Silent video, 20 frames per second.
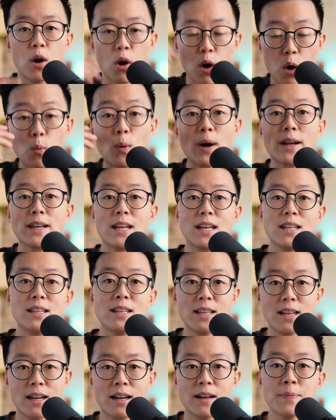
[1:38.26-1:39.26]
or one
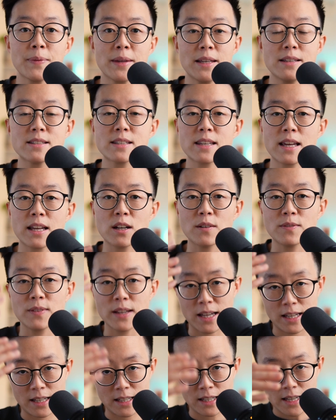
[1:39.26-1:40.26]
idea instead of
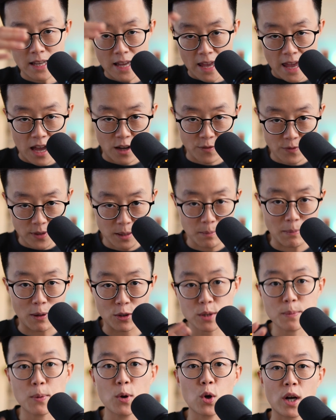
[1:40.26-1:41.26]
like having
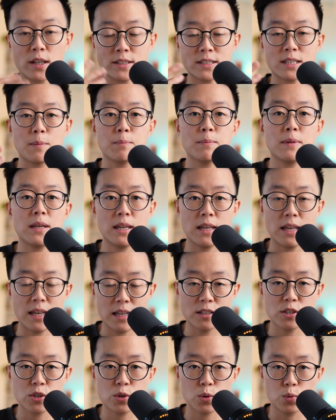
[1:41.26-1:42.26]
multiple concepts
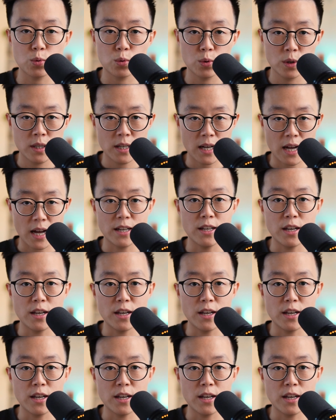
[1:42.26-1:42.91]
into a